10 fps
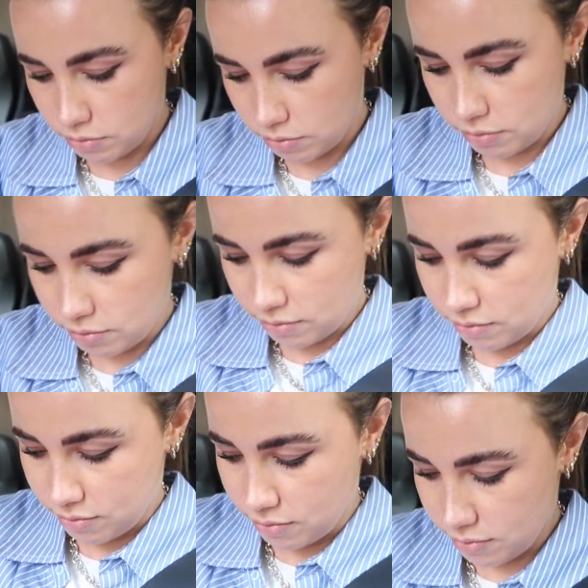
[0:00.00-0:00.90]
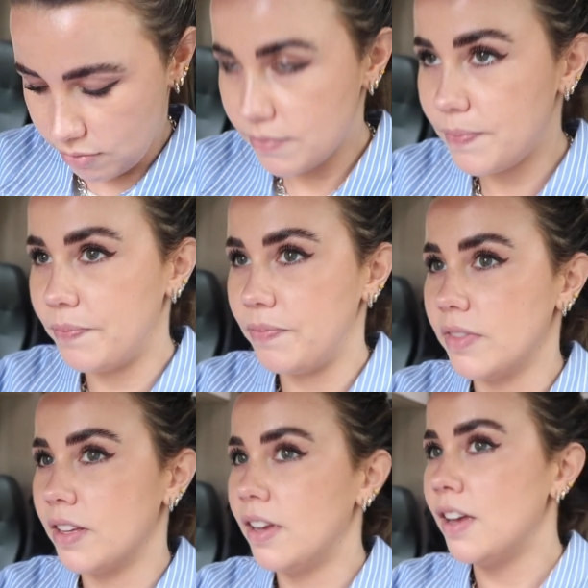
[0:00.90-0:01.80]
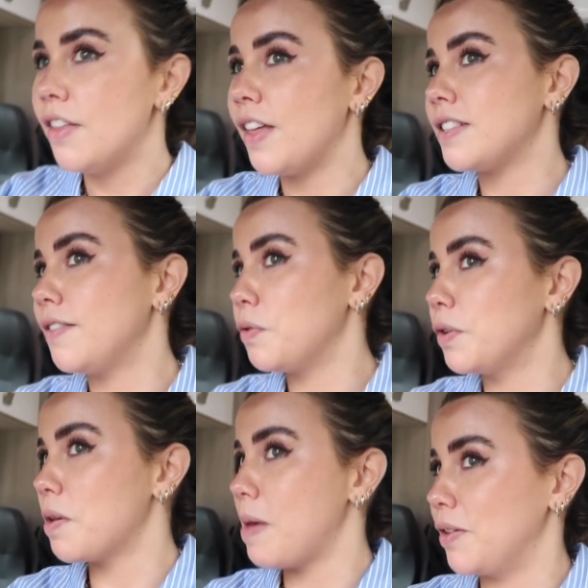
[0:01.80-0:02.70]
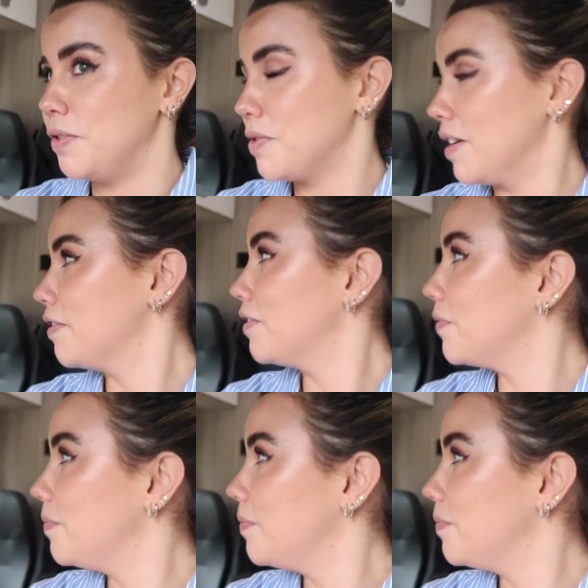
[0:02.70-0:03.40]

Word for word: Turn right onto Flynn Beach Road. That's if you want to go back on yourself.